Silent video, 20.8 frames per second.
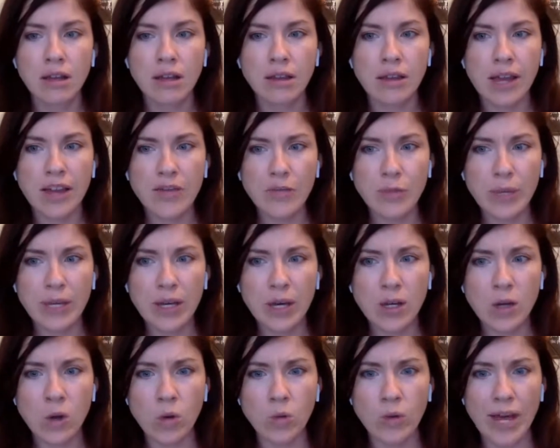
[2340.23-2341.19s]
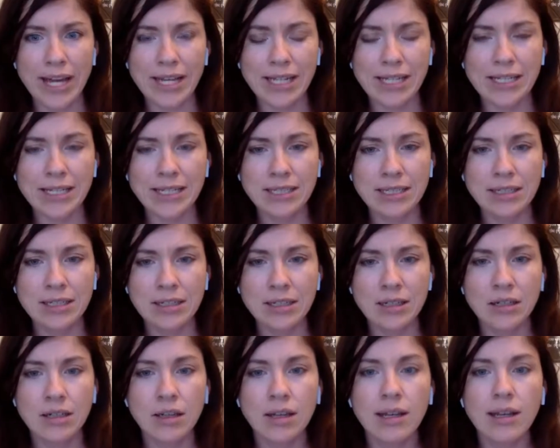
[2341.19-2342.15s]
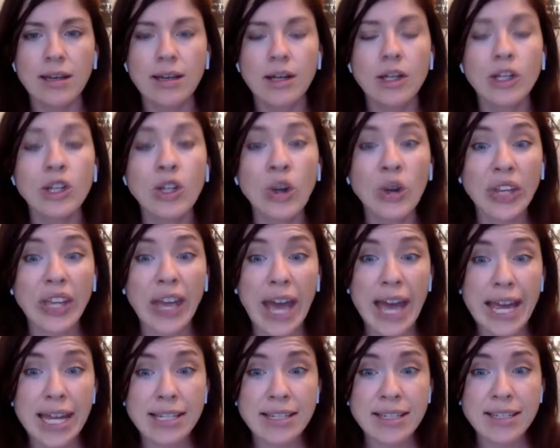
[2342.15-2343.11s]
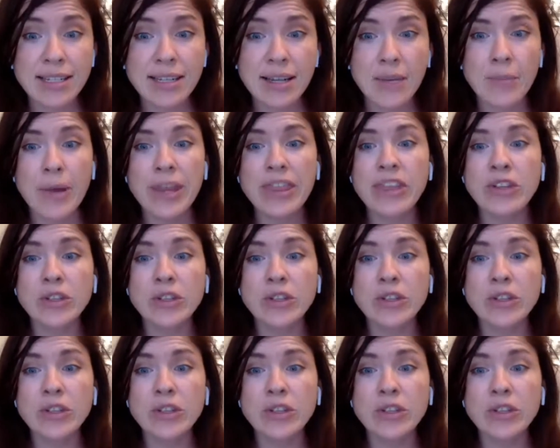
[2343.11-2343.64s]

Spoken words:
They've begun already. Not yet, but